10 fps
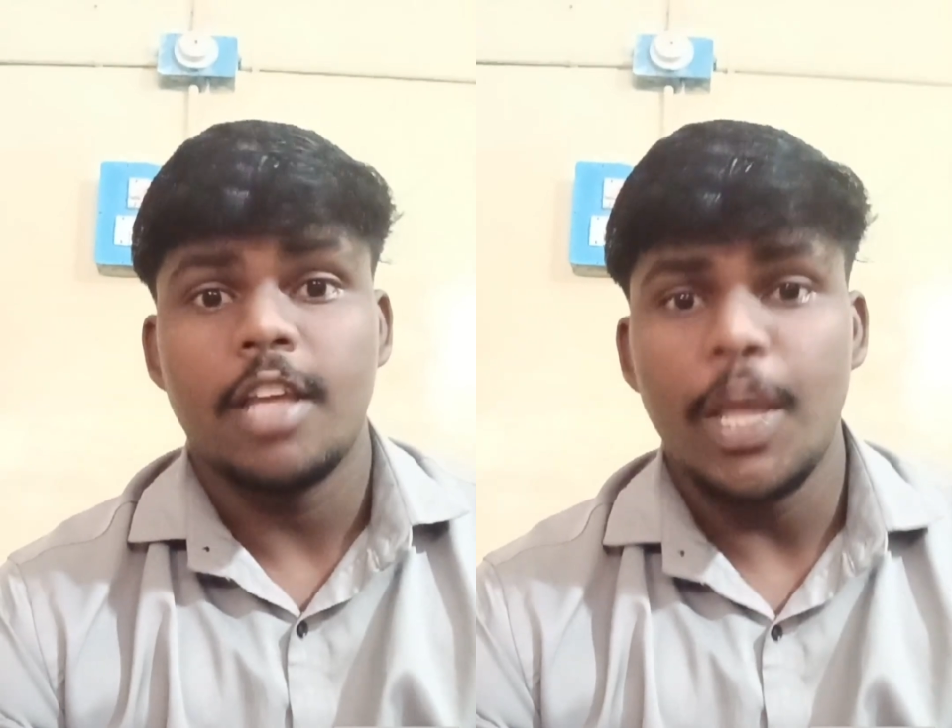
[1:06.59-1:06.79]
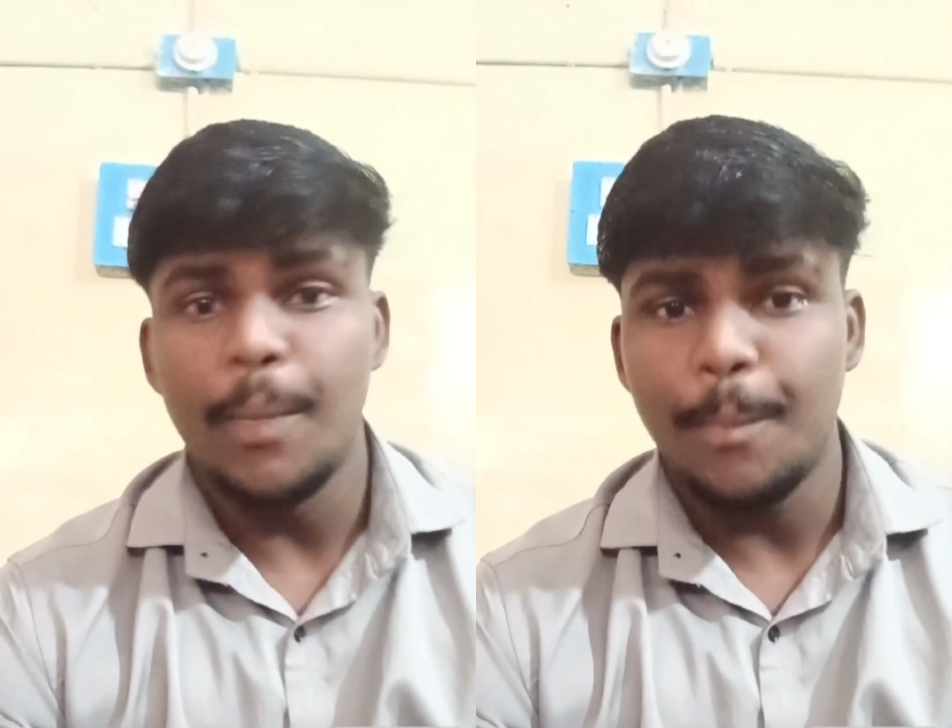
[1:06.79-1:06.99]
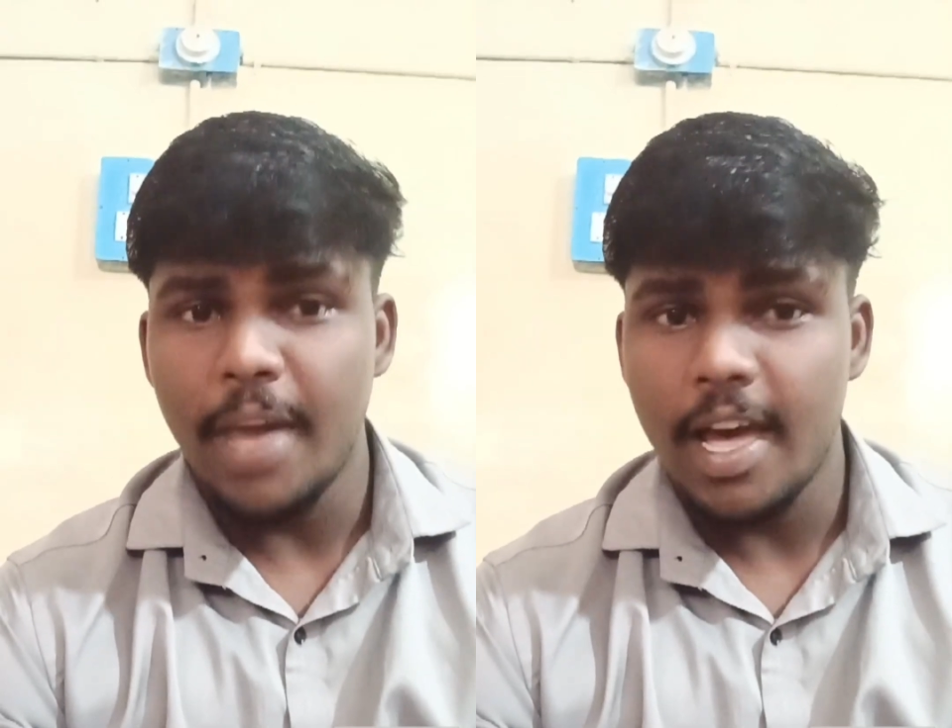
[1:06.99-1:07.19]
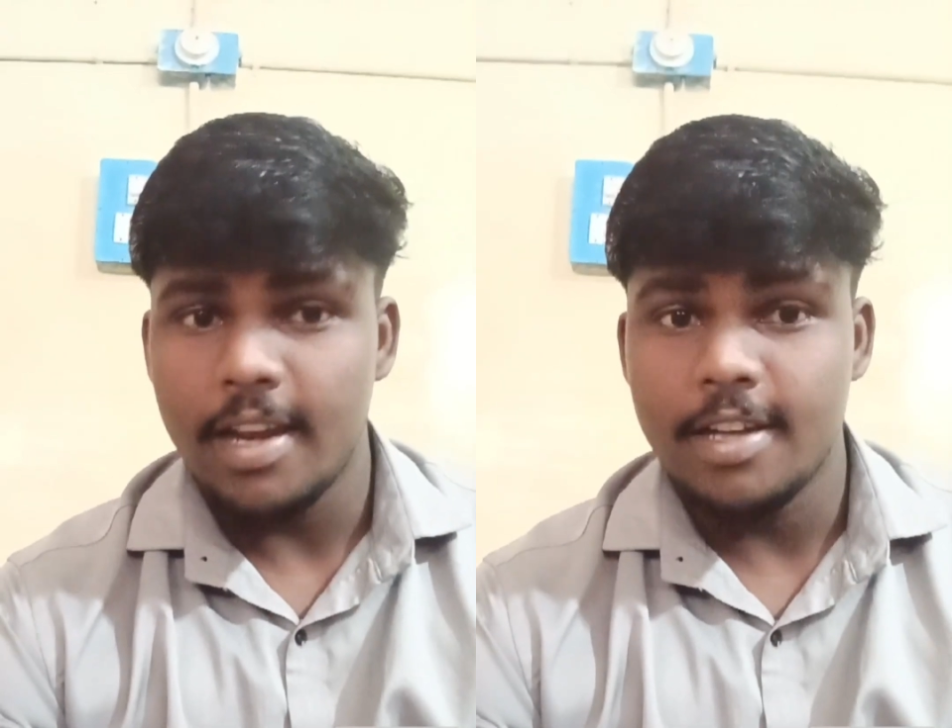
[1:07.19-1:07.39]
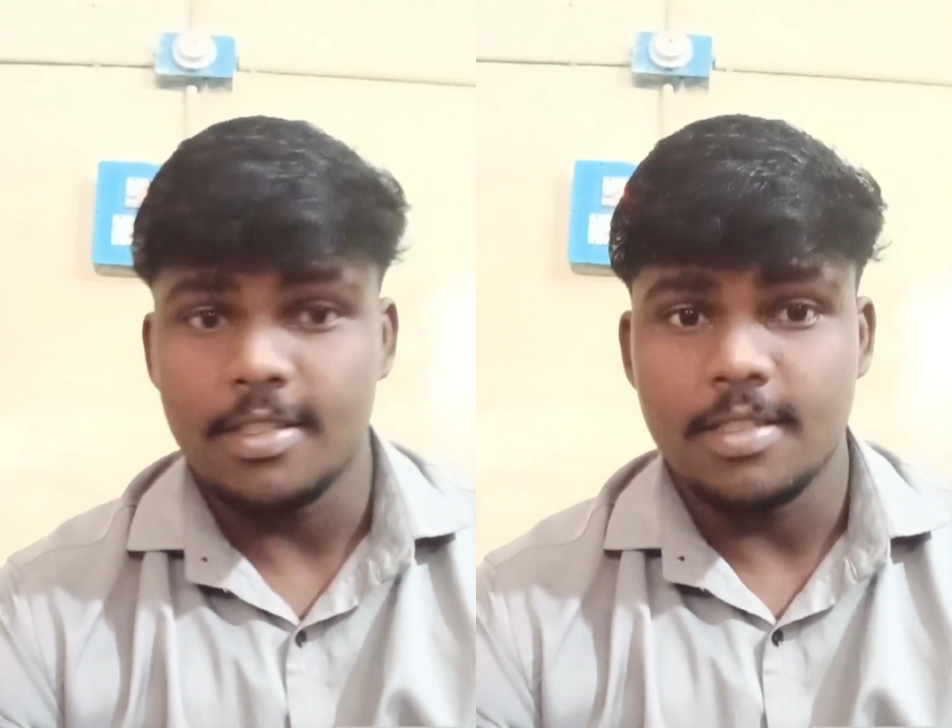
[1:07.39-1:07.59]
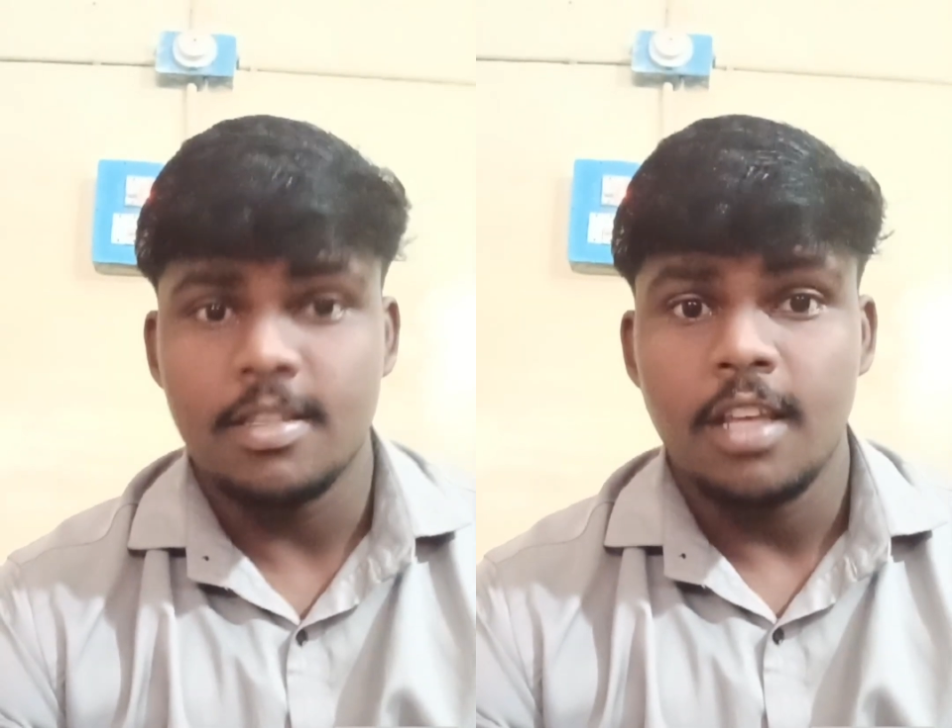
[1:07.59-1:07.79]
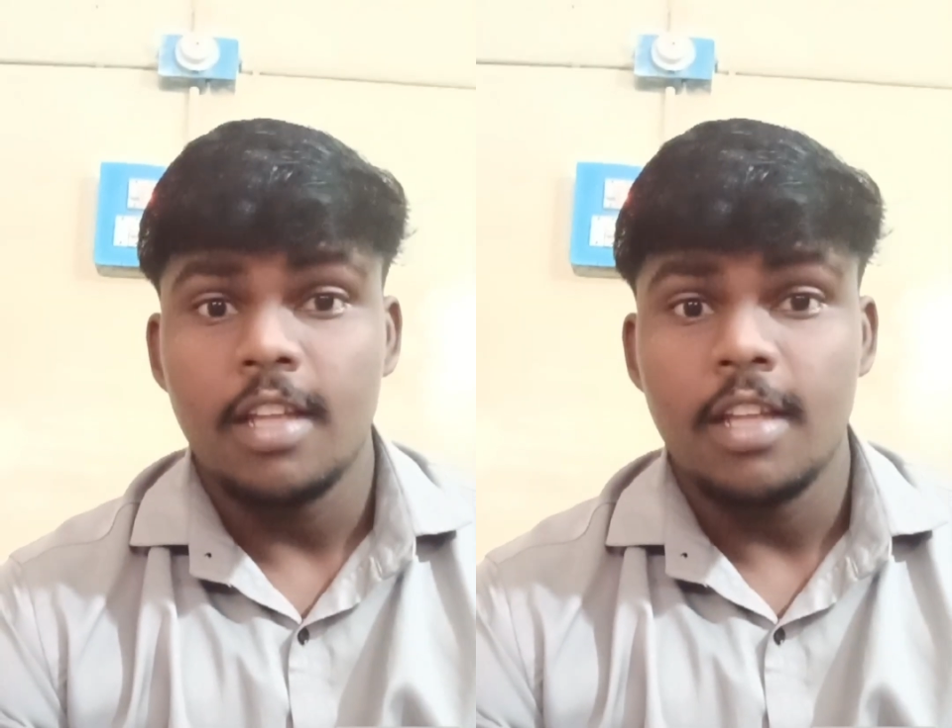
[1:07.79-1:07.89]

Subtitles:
imbalance.